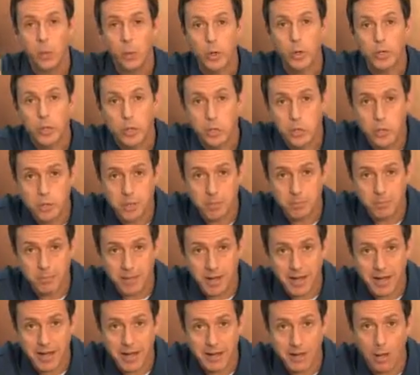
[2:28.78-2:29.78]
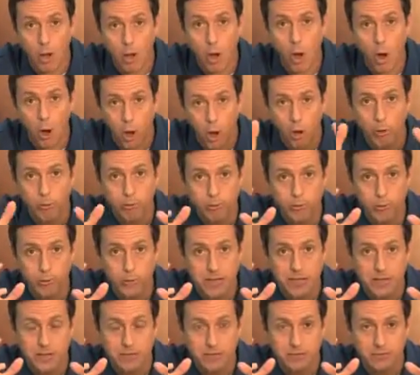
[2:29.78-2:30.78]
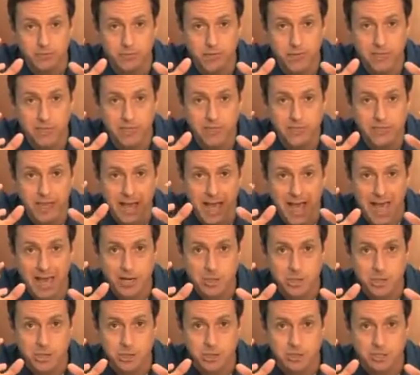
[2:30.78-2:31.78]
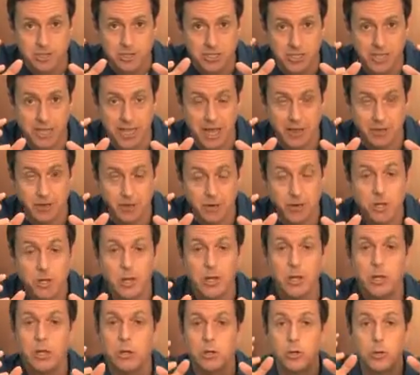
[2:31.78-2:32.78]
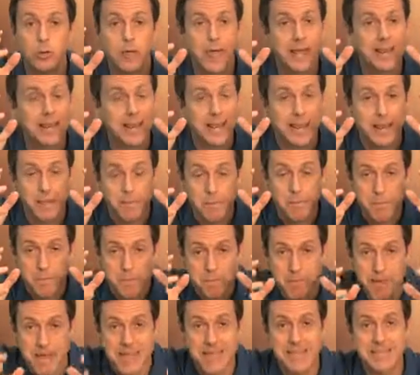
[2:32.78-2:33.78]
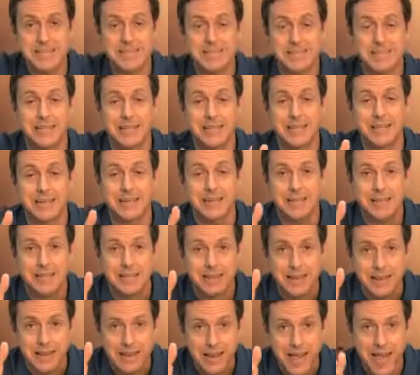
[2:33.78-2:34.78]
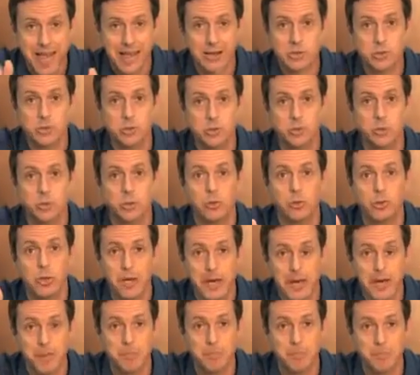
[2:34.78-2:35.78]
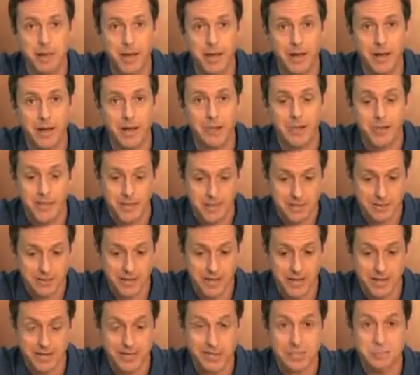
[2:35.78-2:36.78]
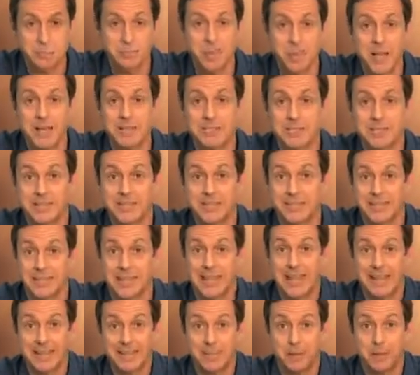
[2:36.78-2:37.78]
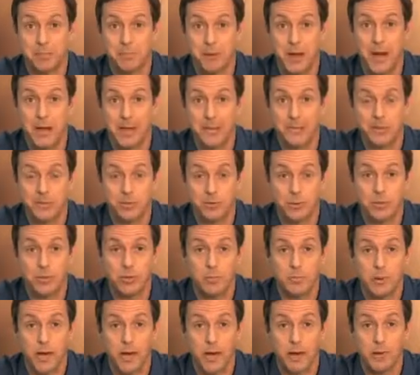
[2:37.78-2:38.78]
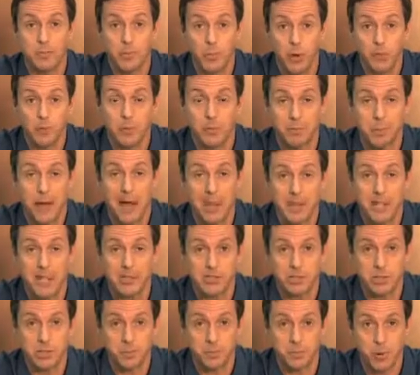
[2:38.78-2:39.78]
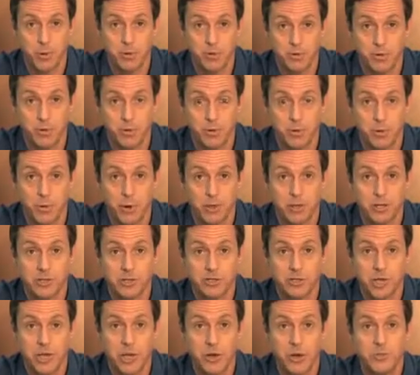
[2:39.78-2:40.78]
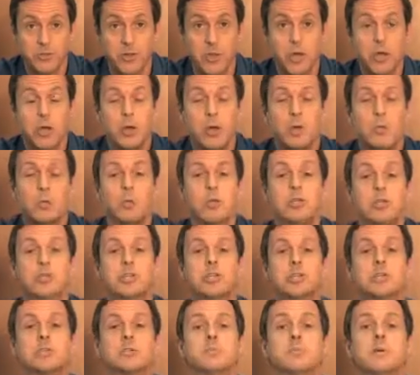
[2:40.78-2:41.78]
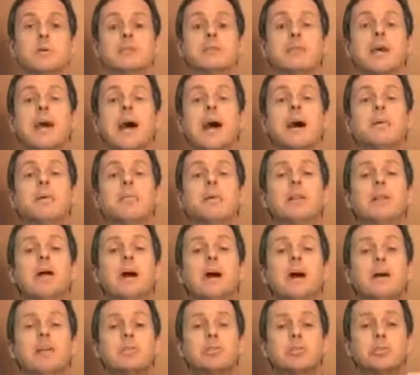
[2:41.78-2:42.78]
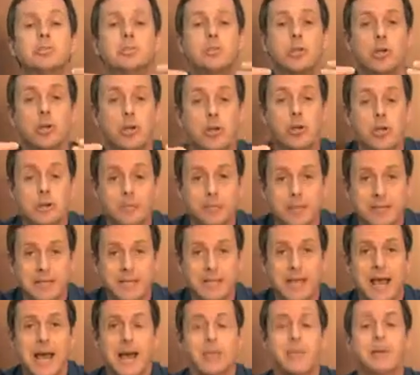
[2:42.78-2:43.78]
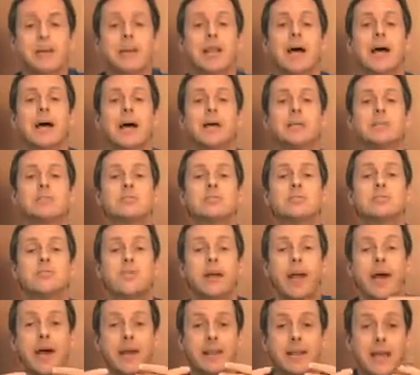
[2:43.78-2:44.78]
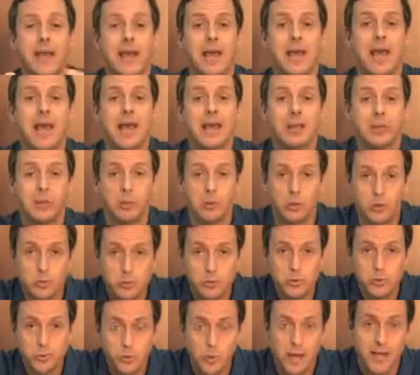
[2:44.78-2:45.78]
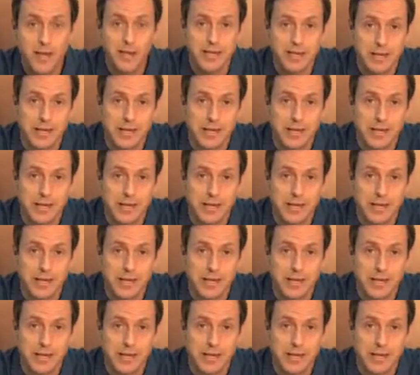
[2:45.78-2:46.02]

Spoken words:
When you combine all three of these actions together, you get an amazing natural compound that is basically getting the body to do what the body is supposed to do on its own, which is metabolize sugar, metabolize fat, and lose weight